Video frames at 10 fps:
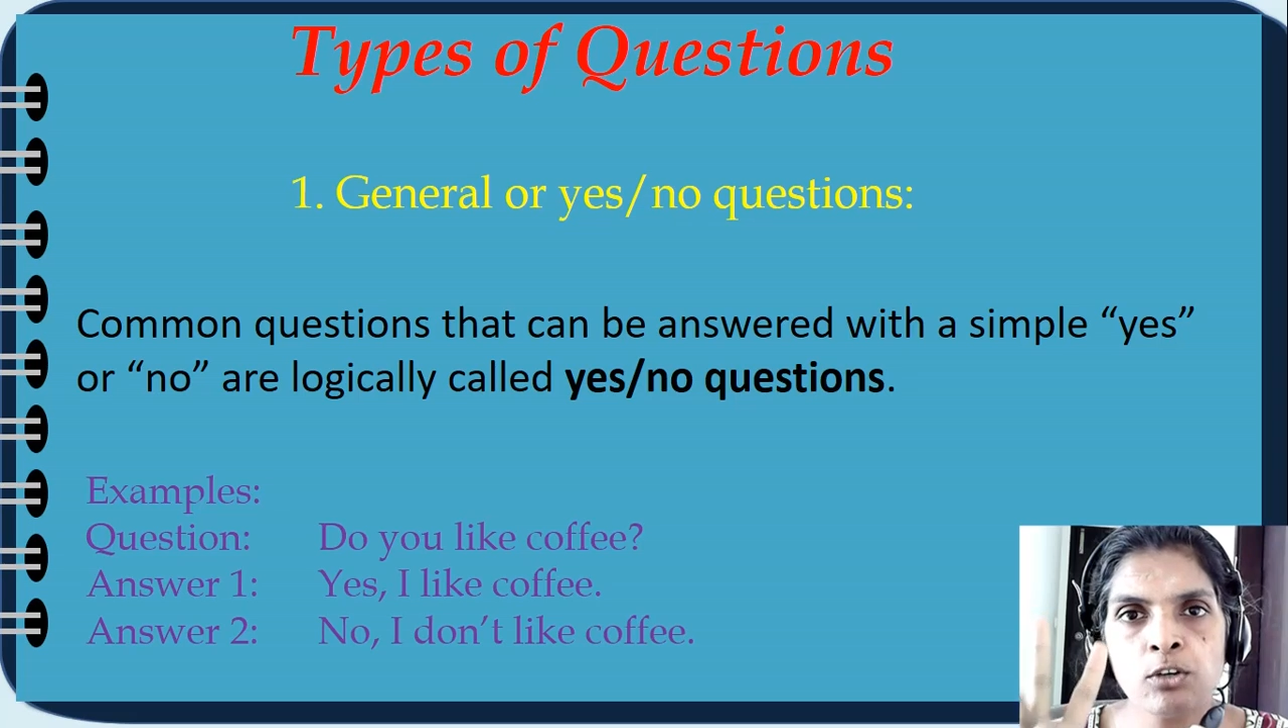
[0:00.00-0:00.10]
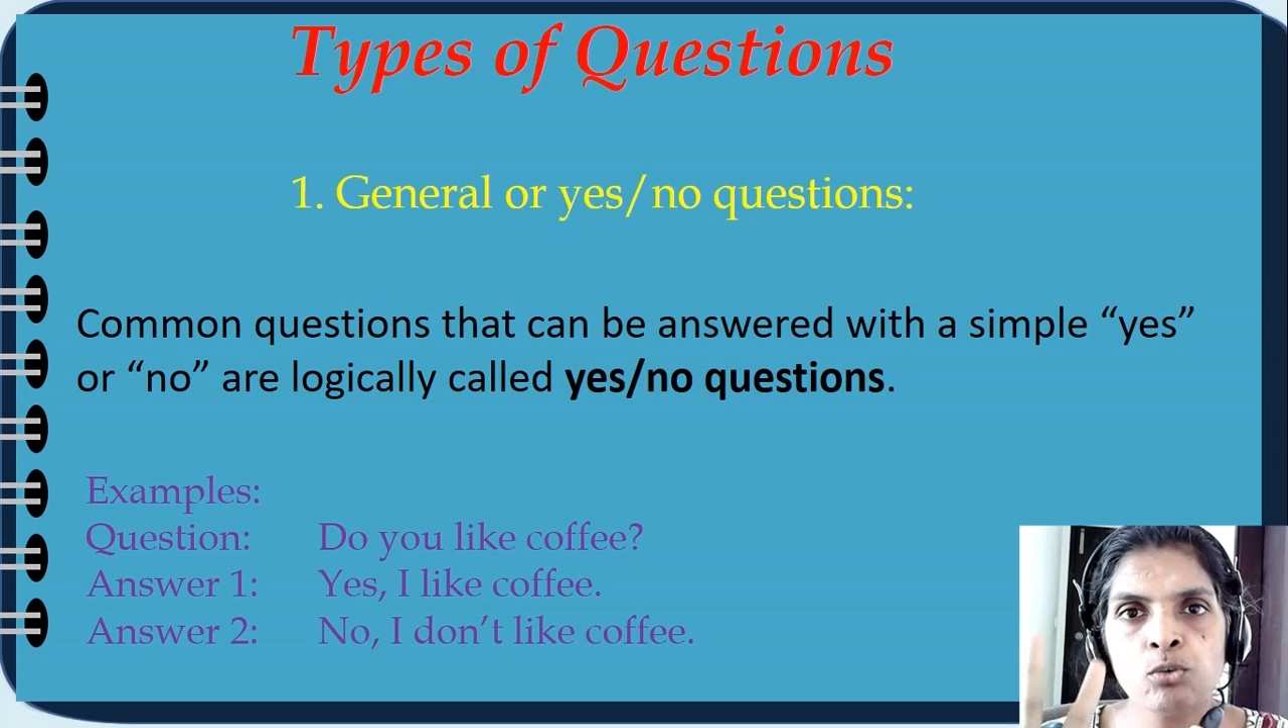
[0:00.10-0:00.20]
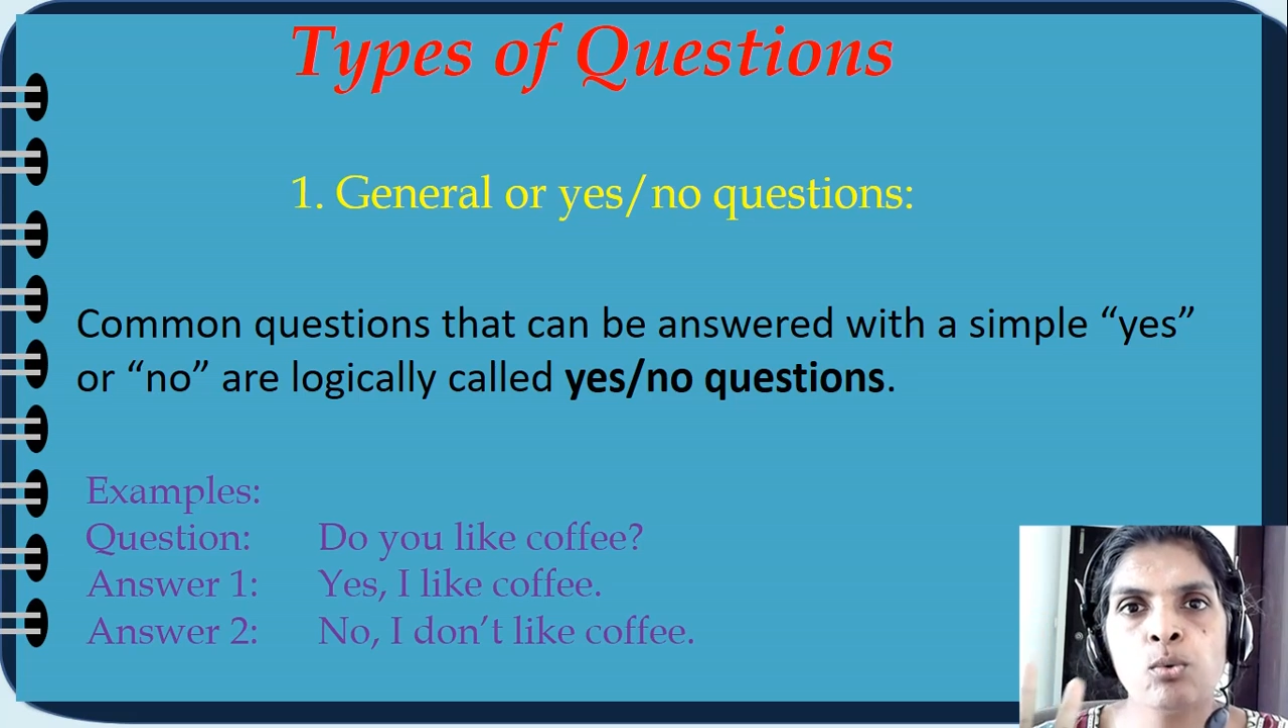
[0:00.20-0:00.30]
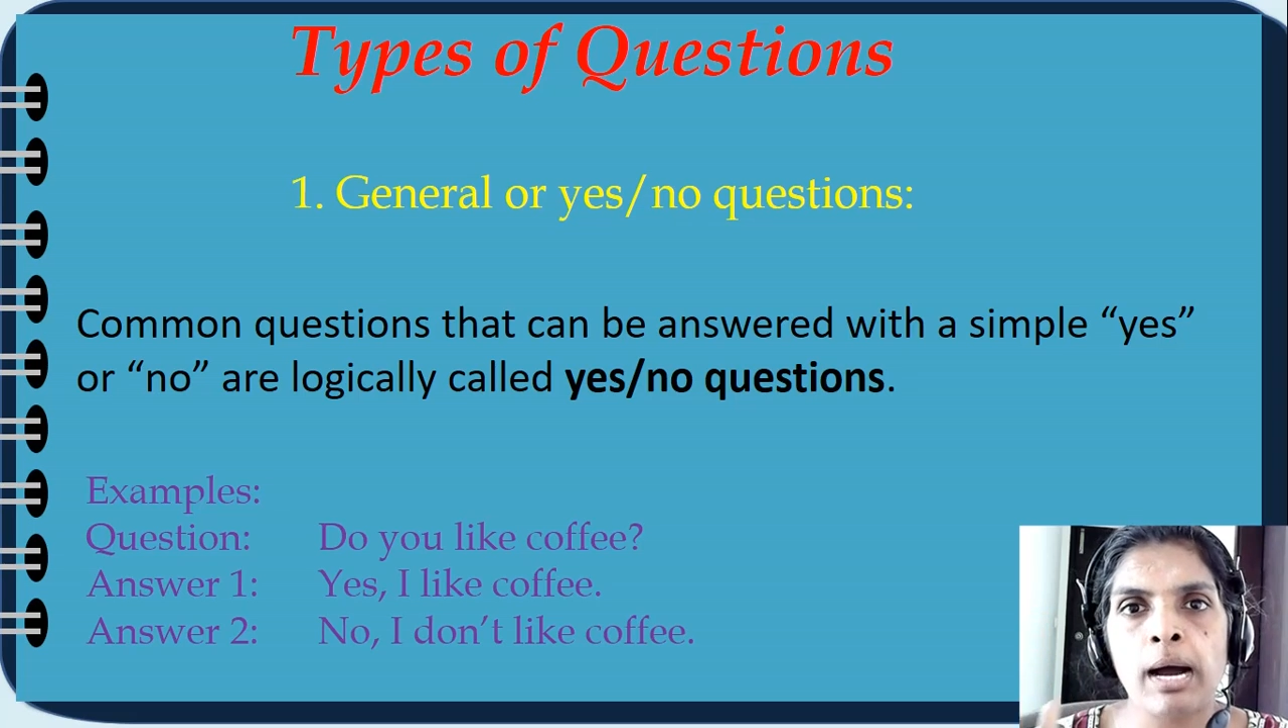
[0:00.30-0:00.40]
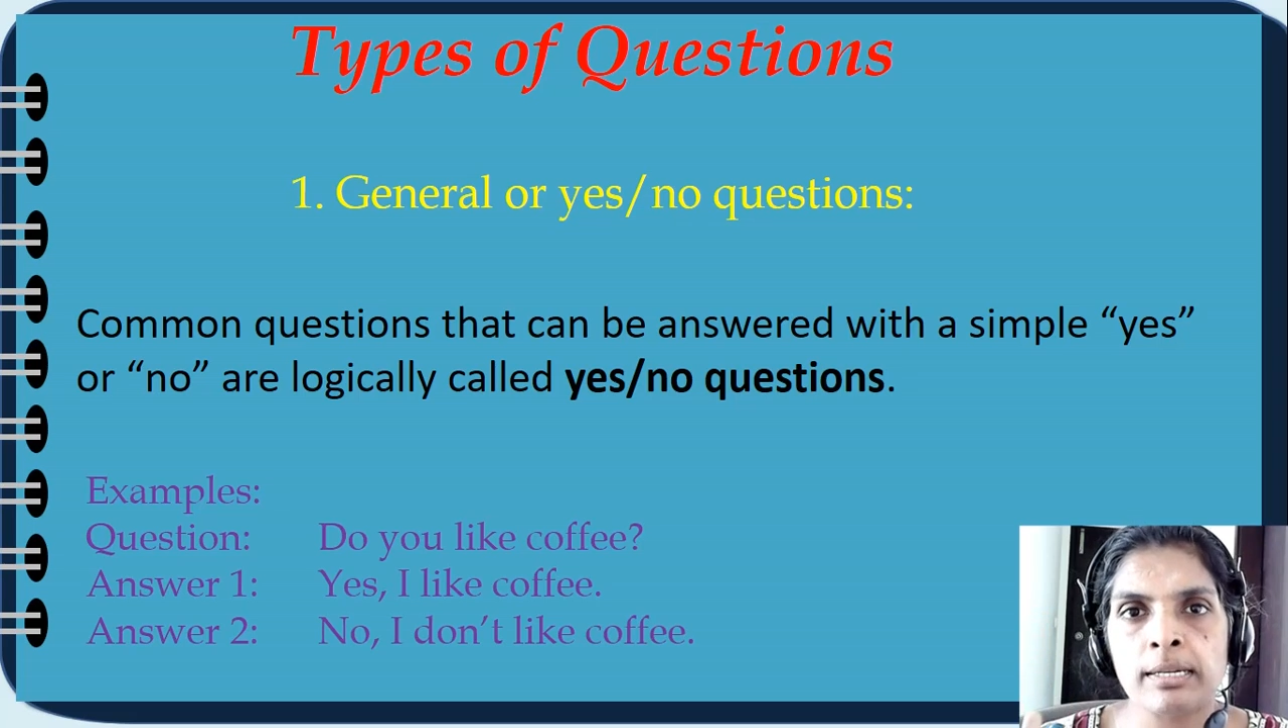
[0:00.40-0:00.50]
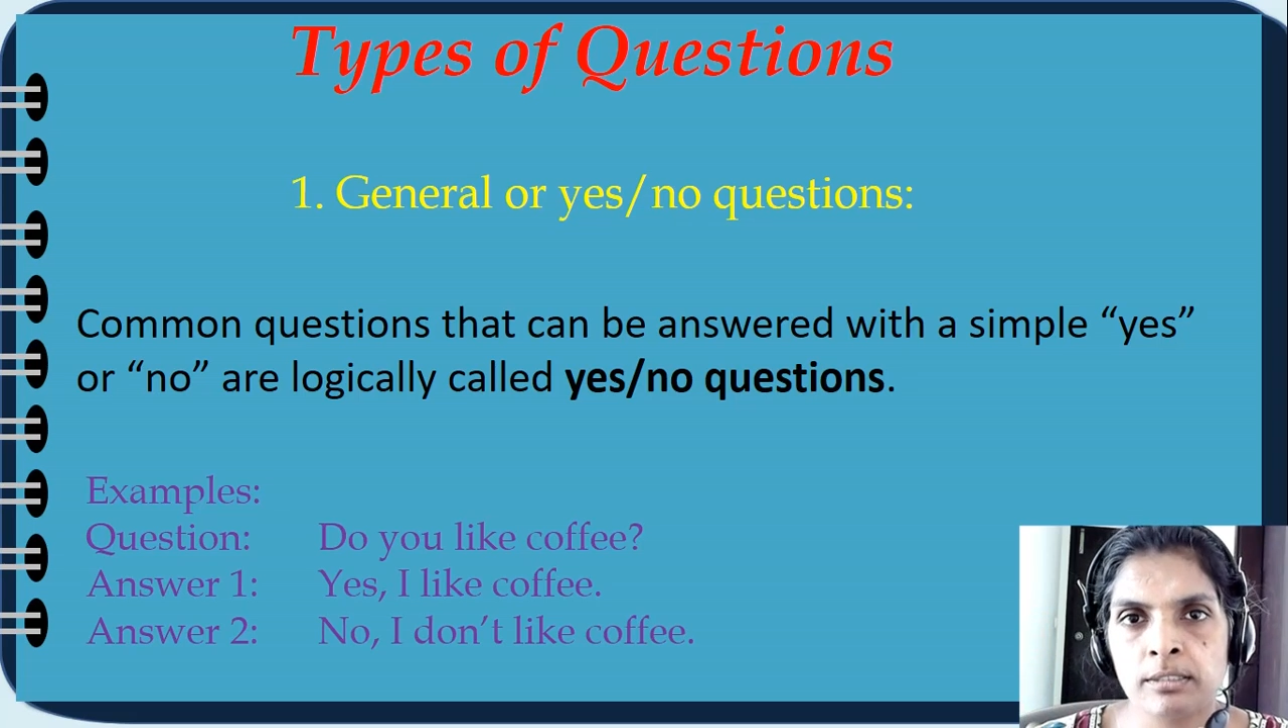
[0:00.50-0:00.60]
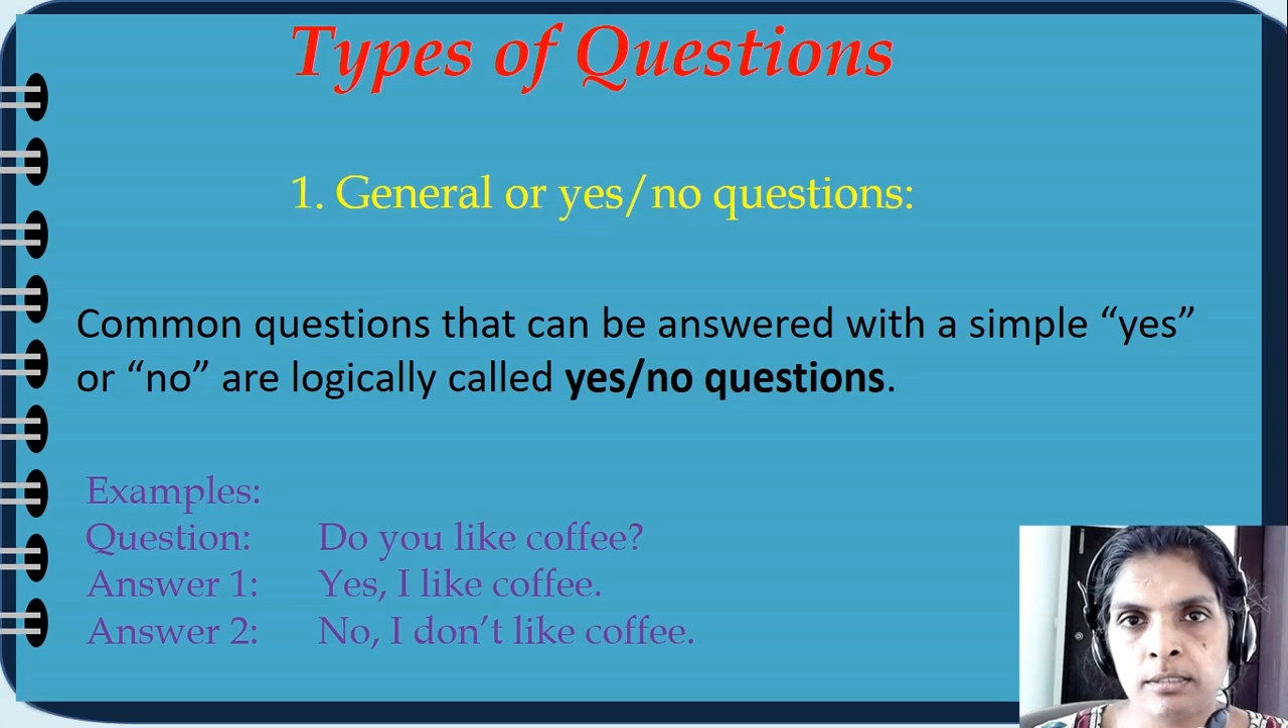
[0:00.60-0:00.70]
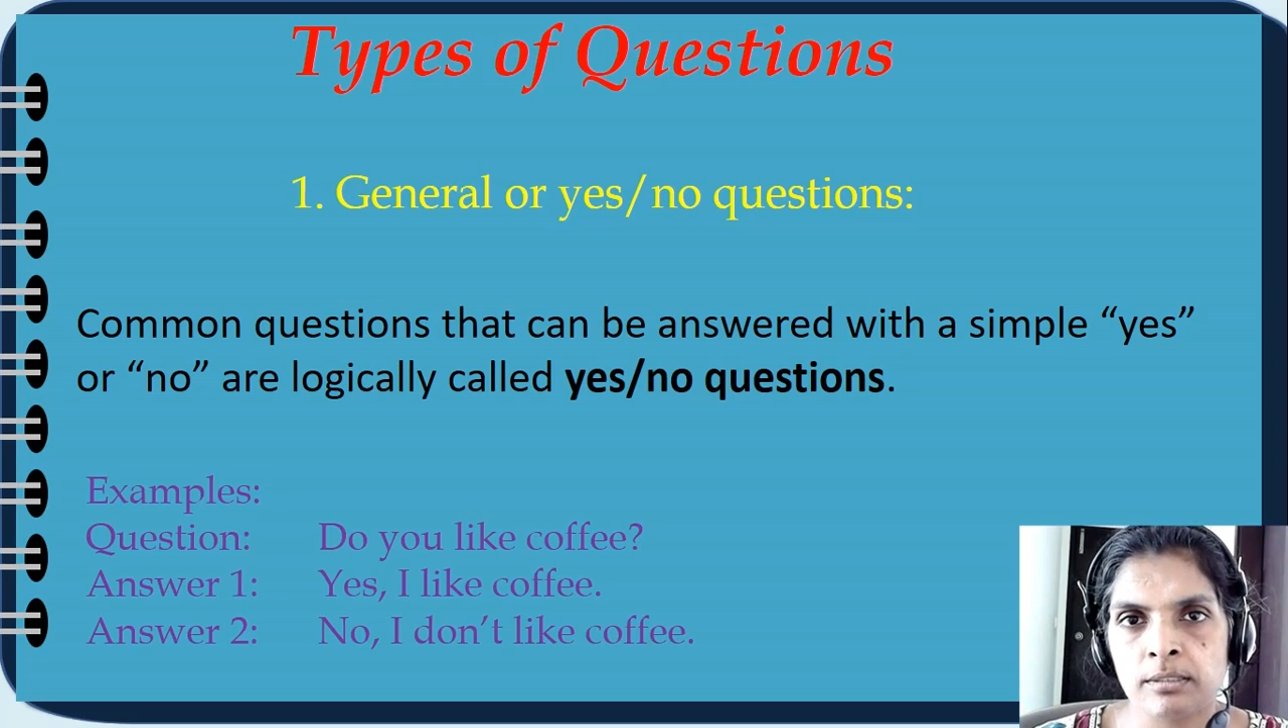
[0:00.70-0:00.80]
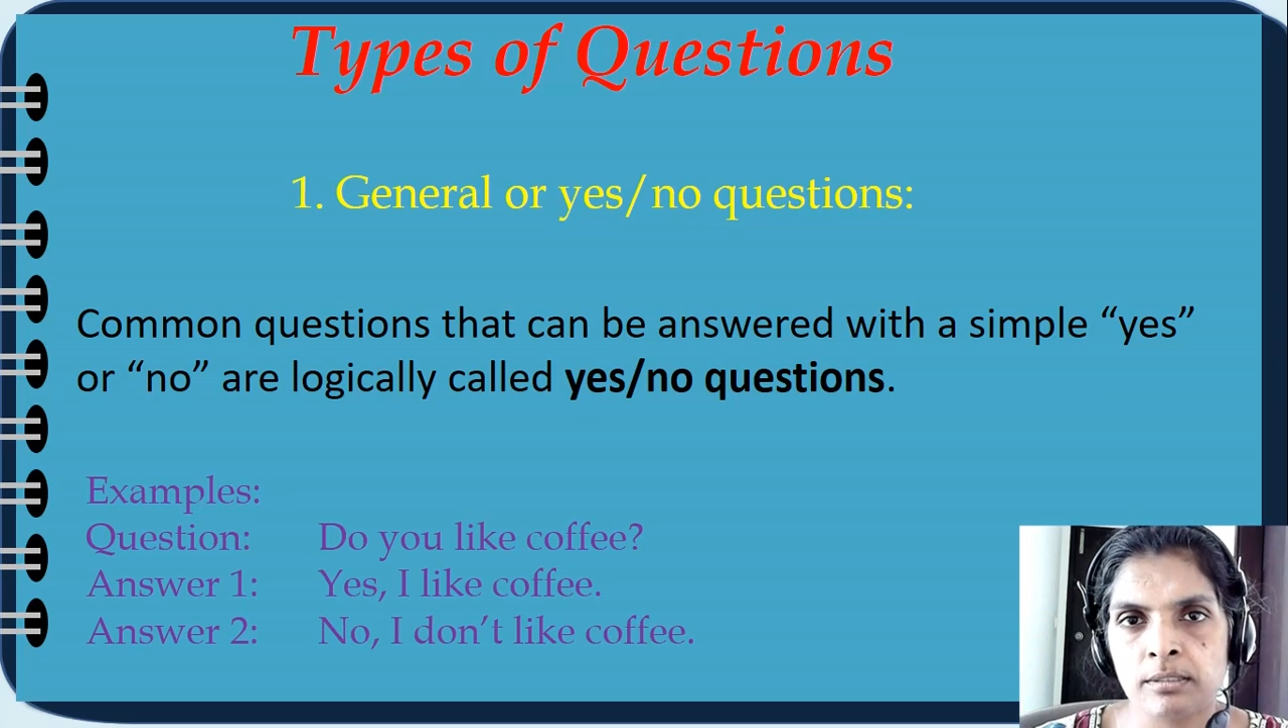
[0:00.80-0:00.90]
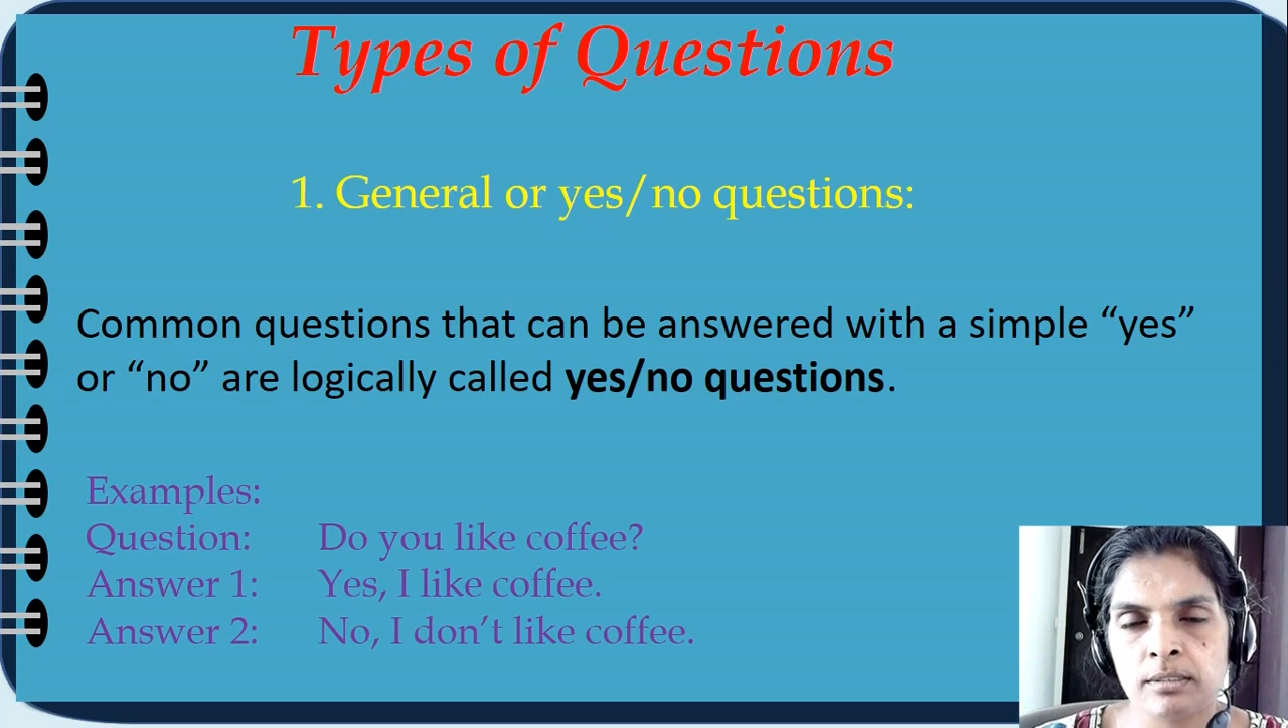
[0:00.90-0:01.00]
2
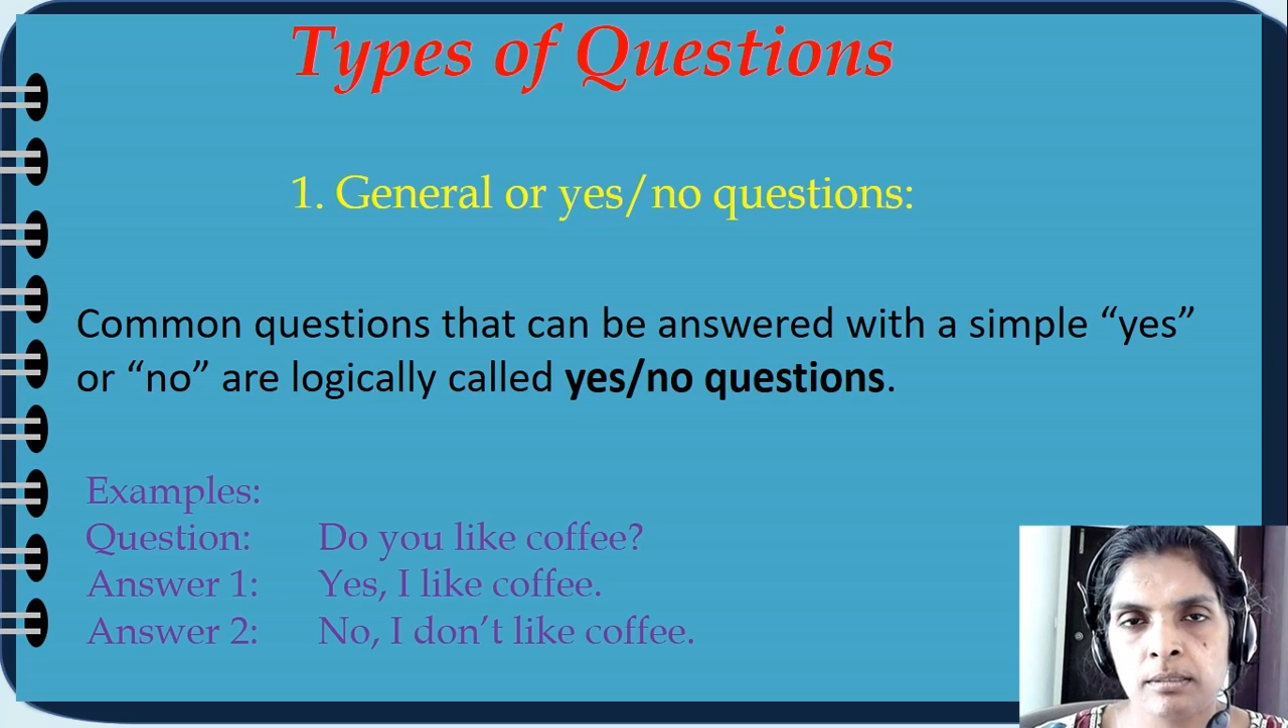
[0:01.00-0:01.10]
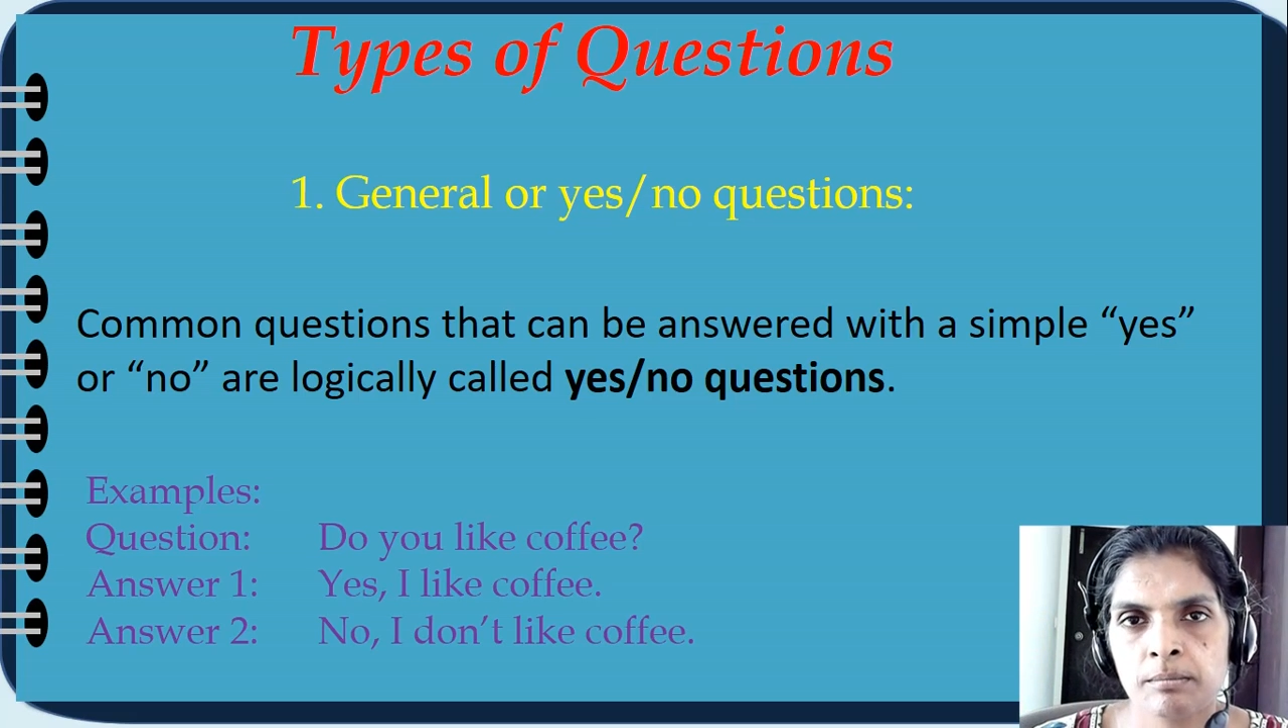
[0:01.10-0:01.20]
answers.